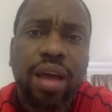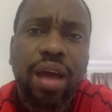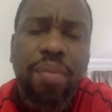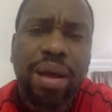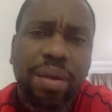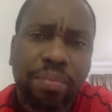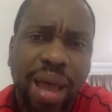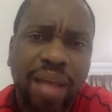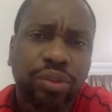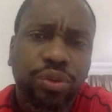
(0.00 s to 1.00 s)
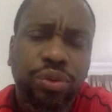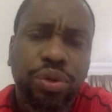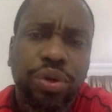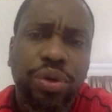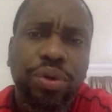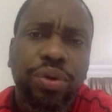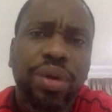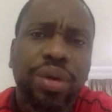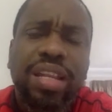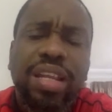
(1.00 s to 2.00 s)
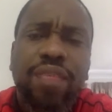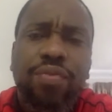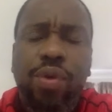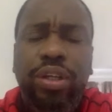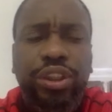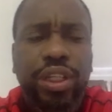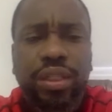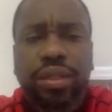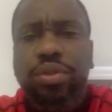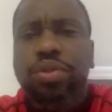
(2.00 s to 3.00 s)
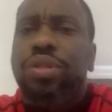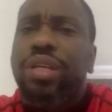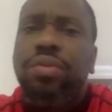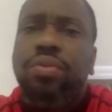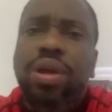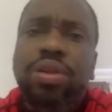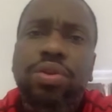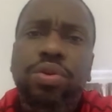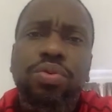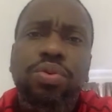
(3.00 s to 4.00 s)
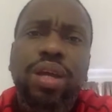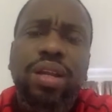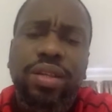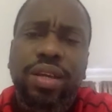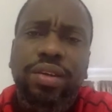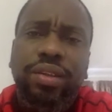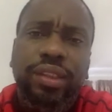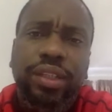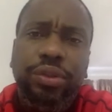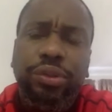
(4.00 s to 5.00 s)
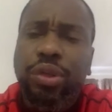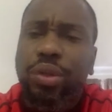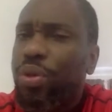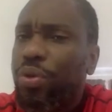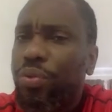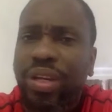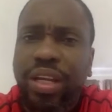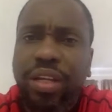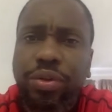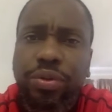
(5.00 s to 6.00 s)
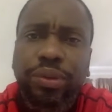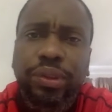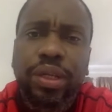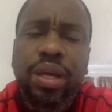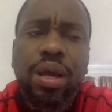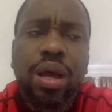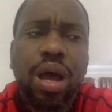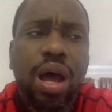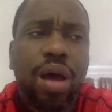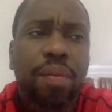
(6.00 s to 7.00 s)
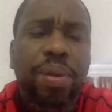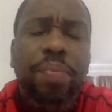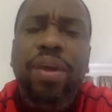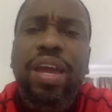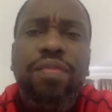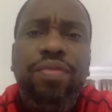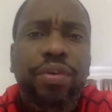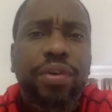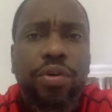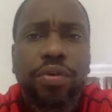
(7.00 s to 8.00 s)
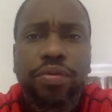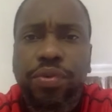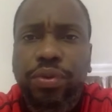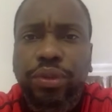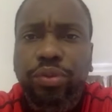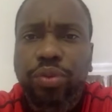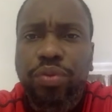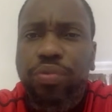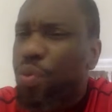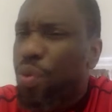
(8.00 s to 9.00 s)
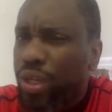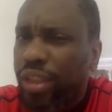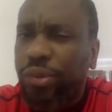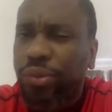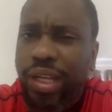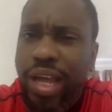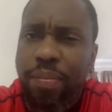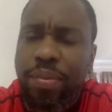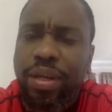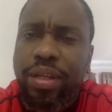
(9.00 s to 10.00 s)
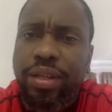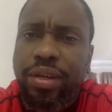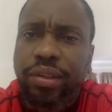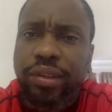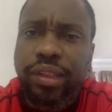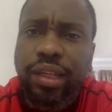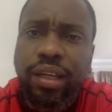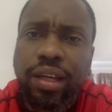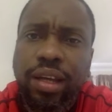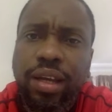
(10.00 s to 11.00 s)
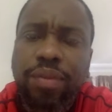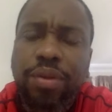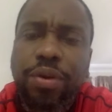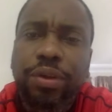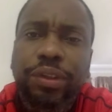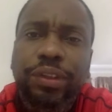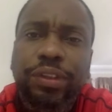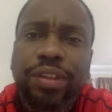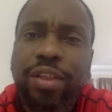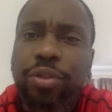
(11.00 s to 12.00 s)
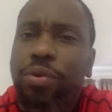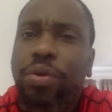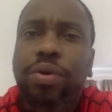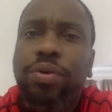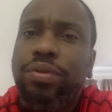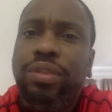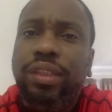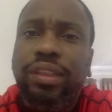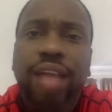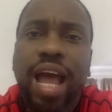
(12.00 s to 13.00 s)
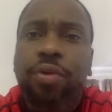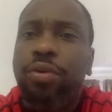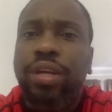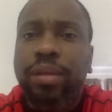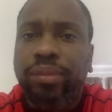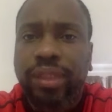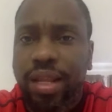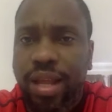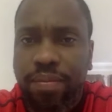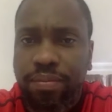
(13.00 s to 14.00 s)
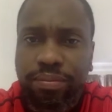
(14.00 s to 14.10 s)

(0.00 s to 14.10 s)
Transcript: Uh, but back to the A D F question. You know, the, when you look at the D R C, usually when you're reading news, uh, people get very confused with what is really happening in D R C because they throw these acronyms at them.